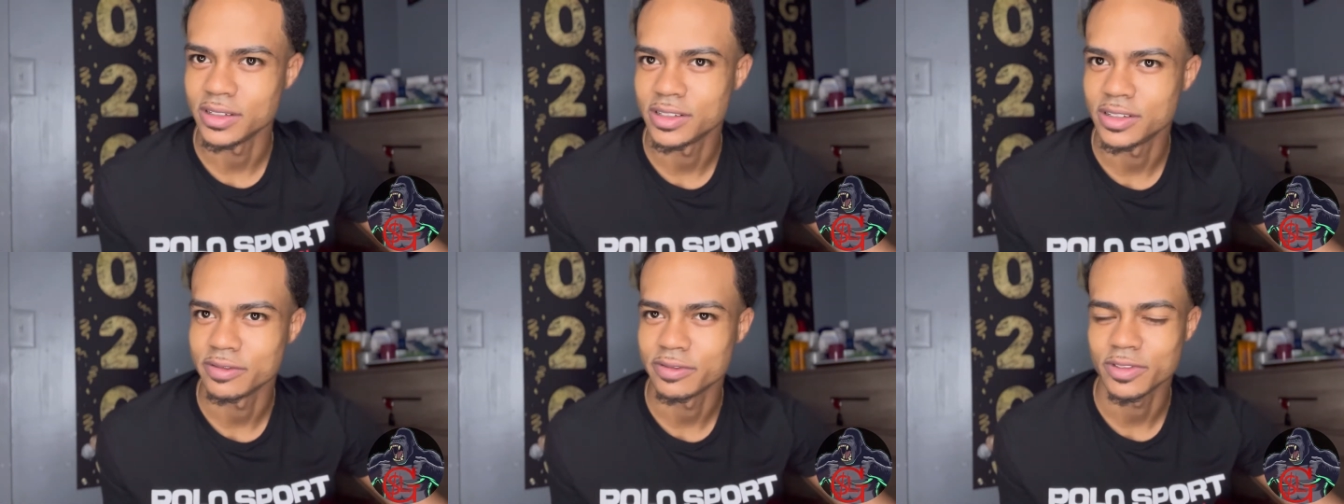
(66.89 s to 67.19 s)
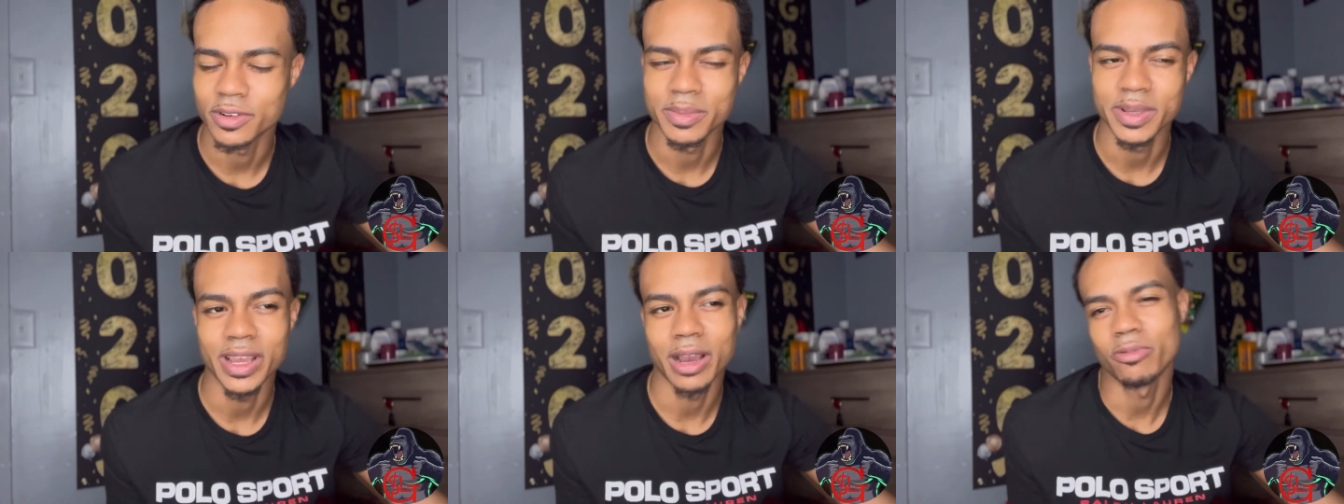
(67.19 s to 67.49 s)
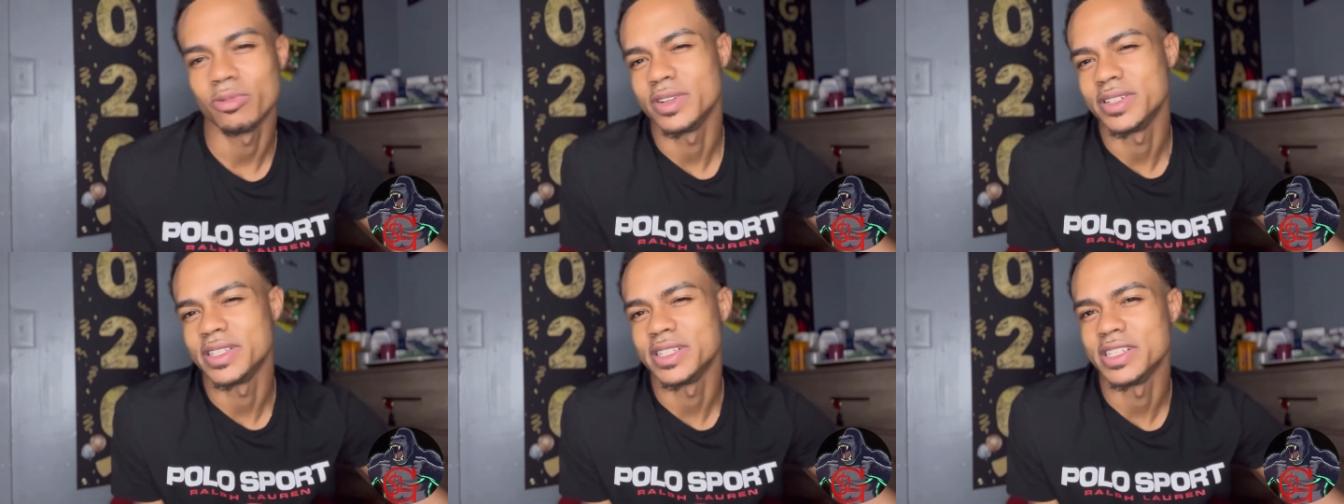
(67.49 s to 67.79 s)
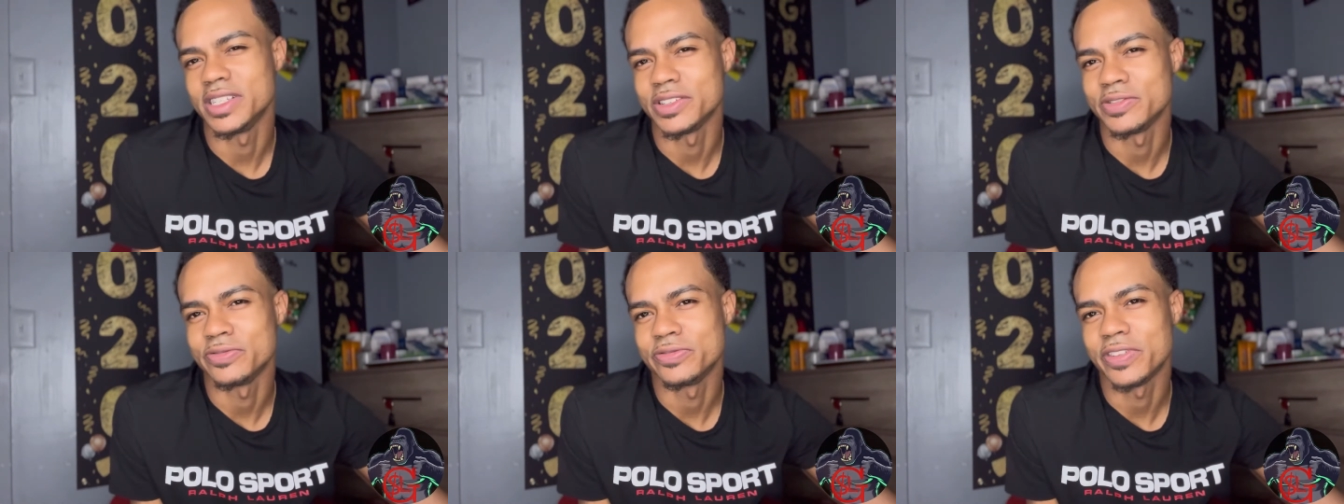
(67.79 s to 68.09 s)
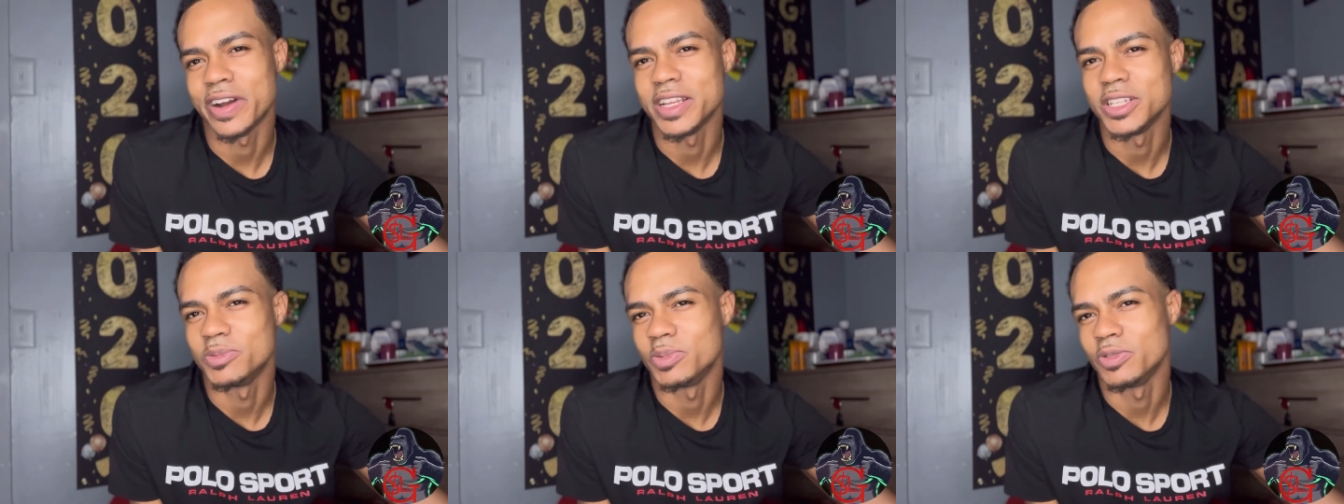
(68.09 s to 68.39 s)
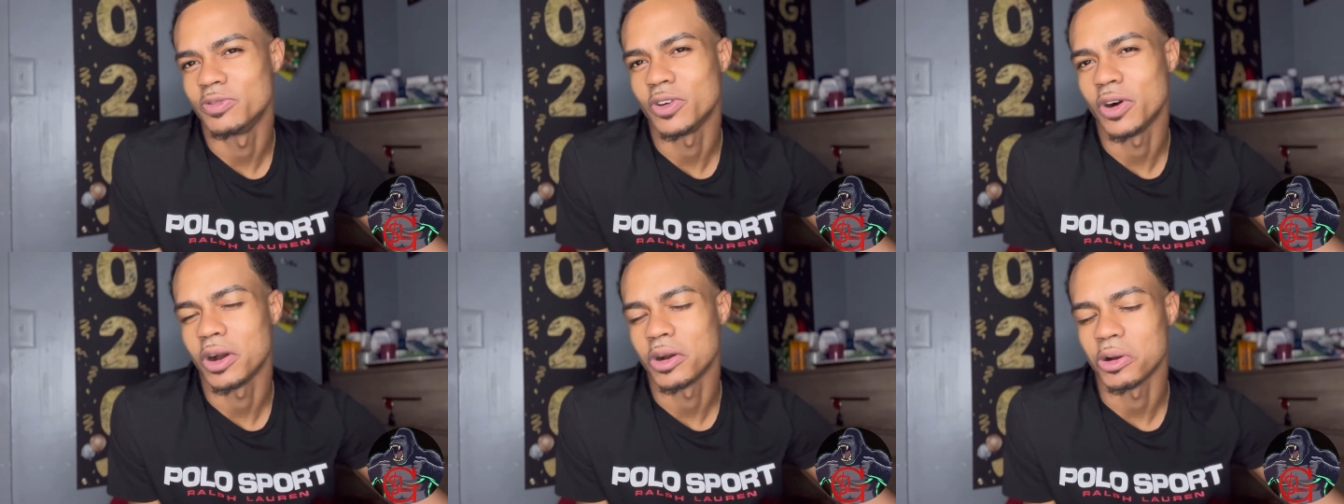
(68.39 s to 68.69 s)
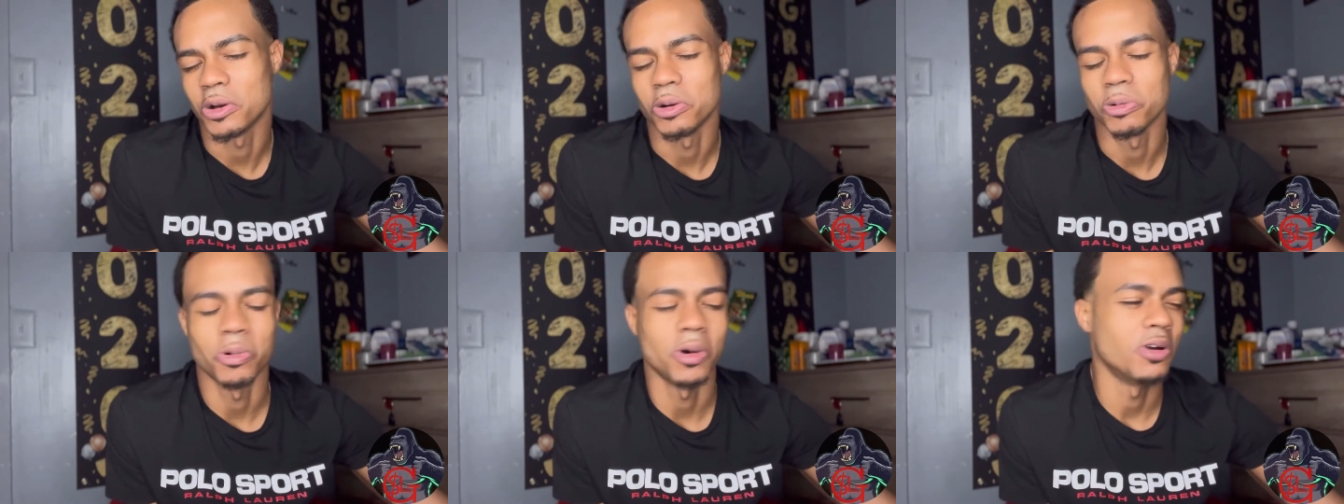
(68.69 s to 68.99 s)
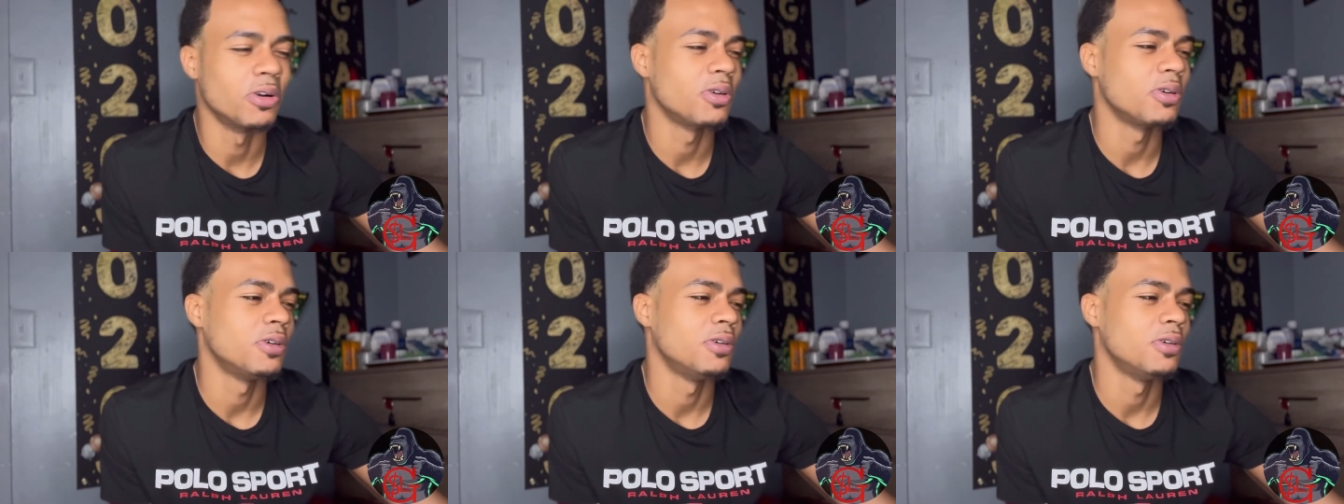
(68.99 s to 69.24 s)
You feel me? I want to see some fights before I go to work.